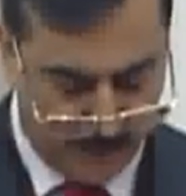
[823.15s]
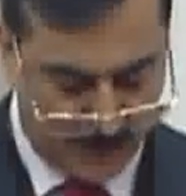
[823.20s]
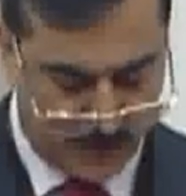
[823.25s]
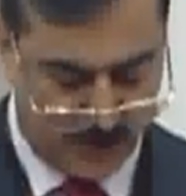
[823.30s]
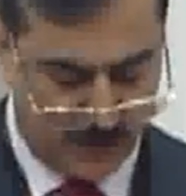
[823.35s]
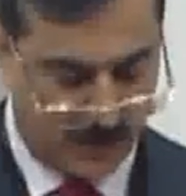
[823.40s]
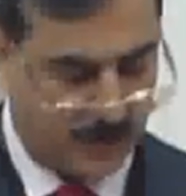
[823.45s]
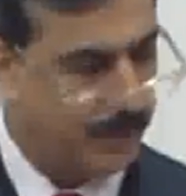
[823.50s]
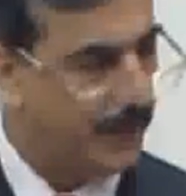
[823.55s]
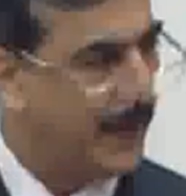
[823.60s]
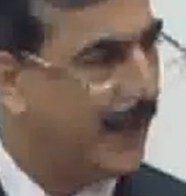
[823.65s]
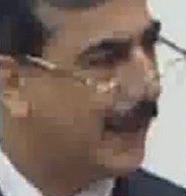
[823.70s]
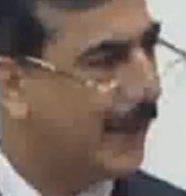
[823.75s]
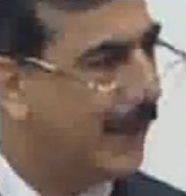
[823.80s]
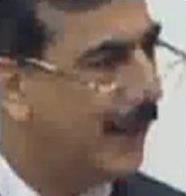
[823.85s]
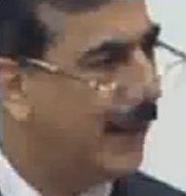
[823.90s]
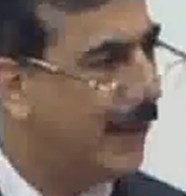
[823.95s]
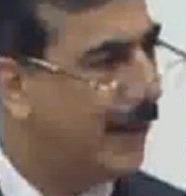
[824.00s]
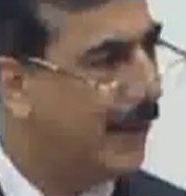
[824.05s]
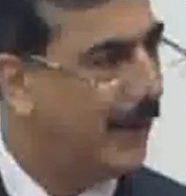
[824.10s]
Mr.
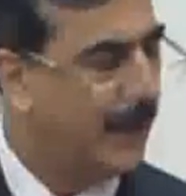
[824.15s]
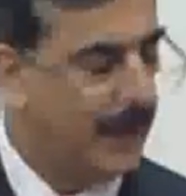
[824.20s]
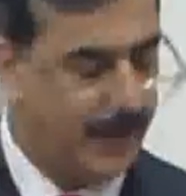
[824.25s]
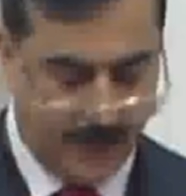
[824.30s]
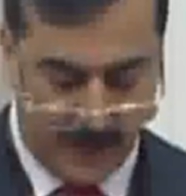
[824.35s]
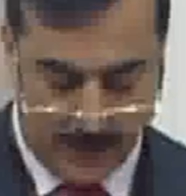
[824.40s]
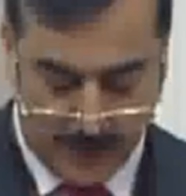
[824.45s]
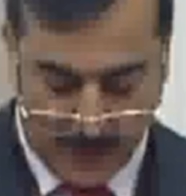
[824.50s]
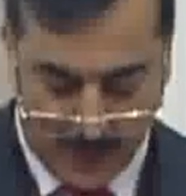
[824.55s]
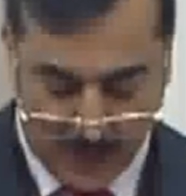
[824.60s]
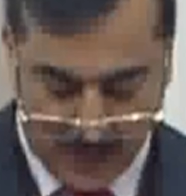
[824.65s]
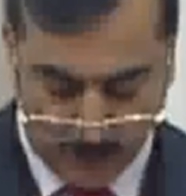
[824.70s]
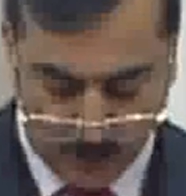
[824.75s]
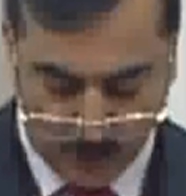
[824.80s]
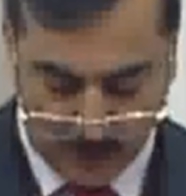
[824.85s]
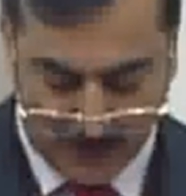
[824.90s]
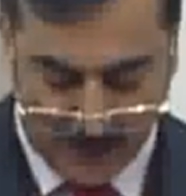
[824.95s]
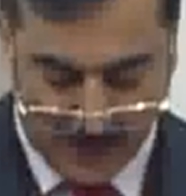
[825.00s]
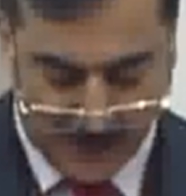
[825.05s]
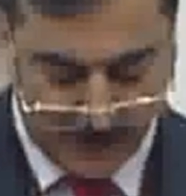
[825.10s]
Speaker, I
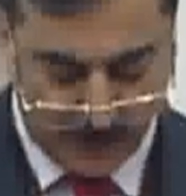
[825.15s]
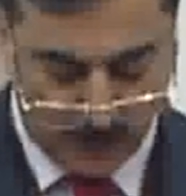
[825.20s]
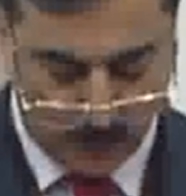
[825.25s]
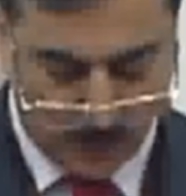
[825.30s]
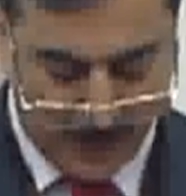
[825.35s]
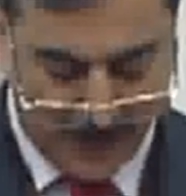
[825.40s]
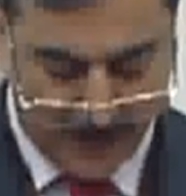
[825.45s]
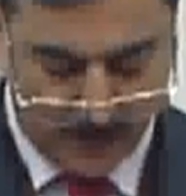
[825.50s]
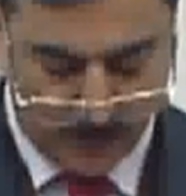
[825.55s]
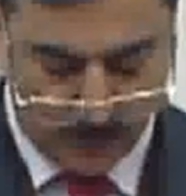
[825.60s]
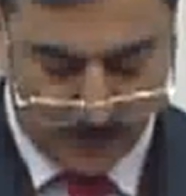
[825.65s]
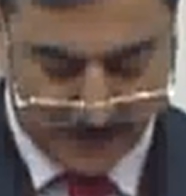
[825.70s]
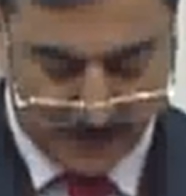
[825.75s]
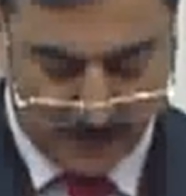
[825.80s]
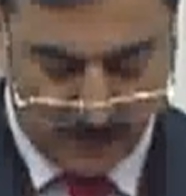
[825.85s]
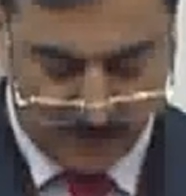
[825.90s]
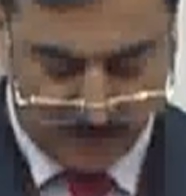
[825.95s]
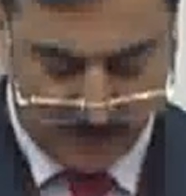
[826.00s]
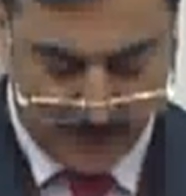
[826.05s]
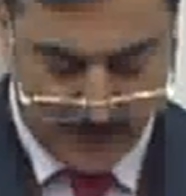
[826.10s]
would like to end
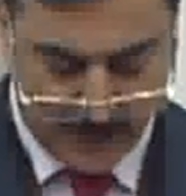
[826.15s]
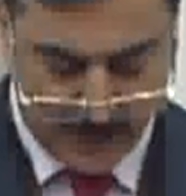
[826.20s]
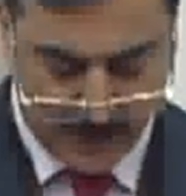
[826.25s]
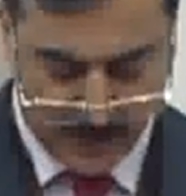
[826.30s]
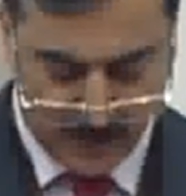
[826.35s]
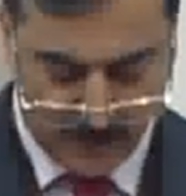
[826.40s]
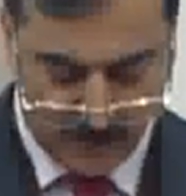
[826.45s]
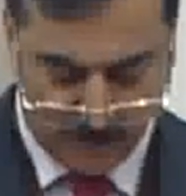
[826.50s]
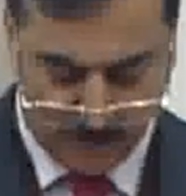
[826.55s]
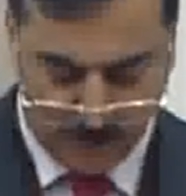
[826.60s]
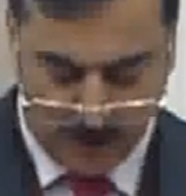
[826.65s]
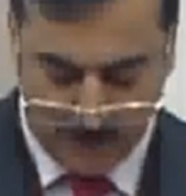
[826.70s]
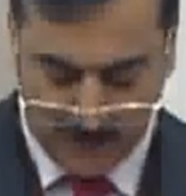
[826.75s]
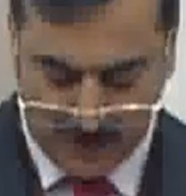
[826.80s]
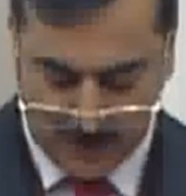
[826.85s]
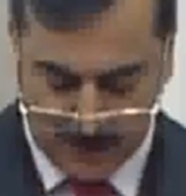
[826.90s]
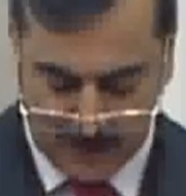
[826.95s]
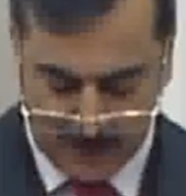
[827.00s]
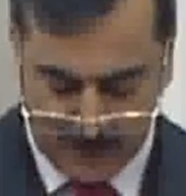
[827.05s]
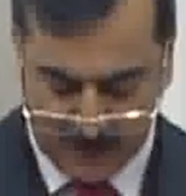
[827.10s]
with a verse
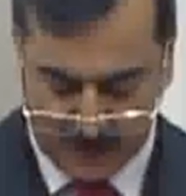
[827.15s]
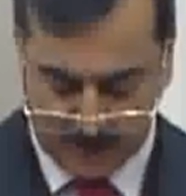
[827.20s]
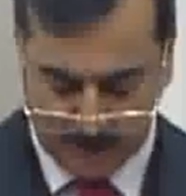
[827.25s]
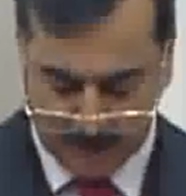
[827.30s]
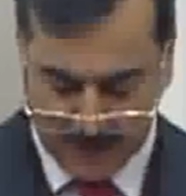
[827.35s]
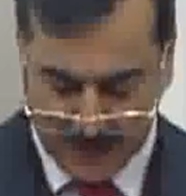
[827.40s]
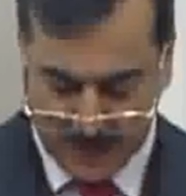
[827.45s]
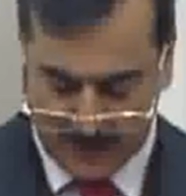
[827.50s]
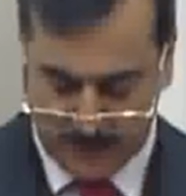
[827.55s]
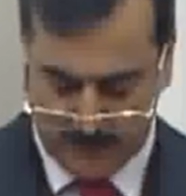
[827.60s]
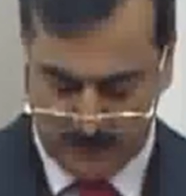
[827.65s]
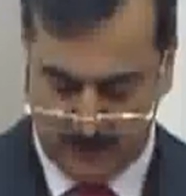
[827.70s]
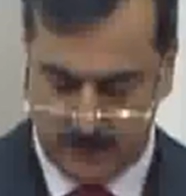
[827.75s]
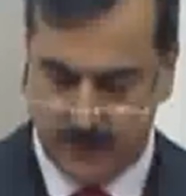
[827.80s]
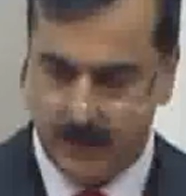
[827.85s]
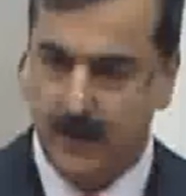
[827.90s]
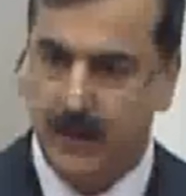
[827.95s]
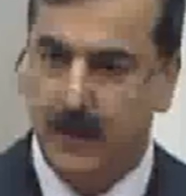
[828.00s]
from Iqbal,